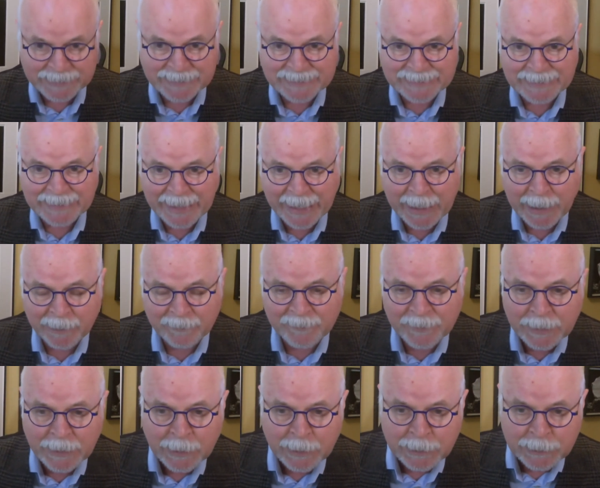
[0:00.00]
that have
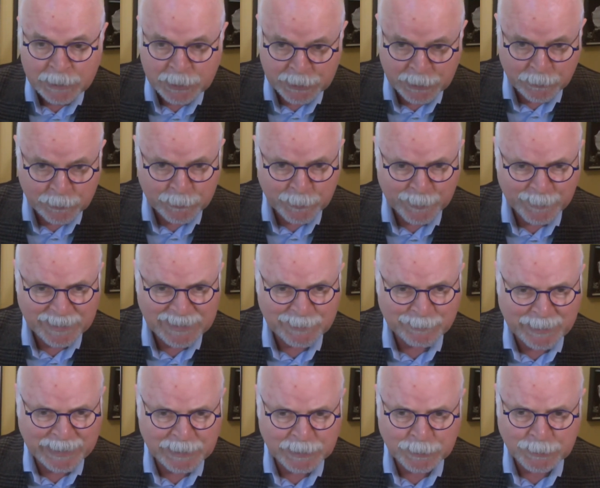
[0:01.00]
children with
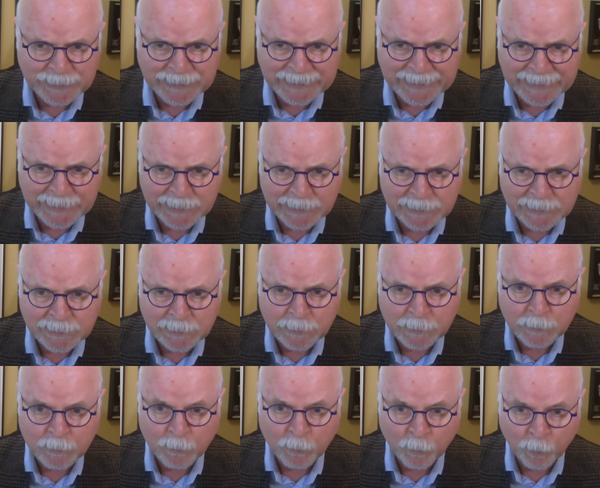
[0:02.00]
special needs
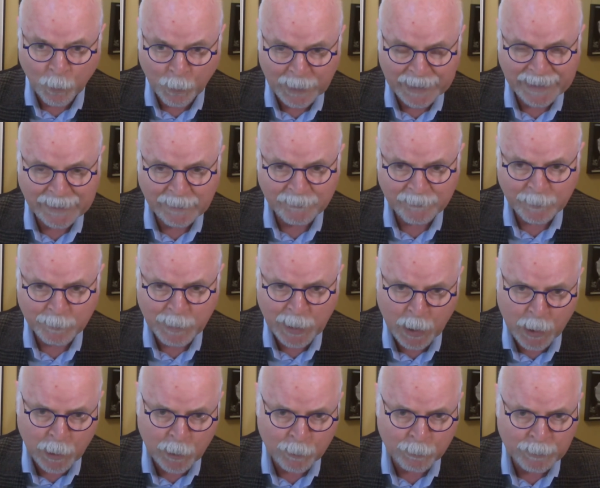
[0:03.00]
working from
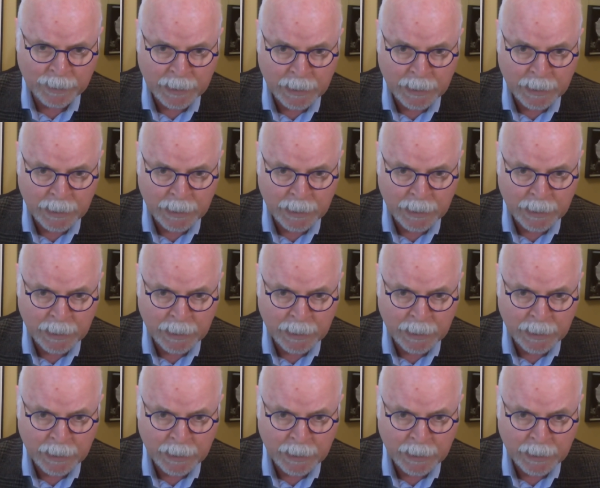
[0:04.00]
home,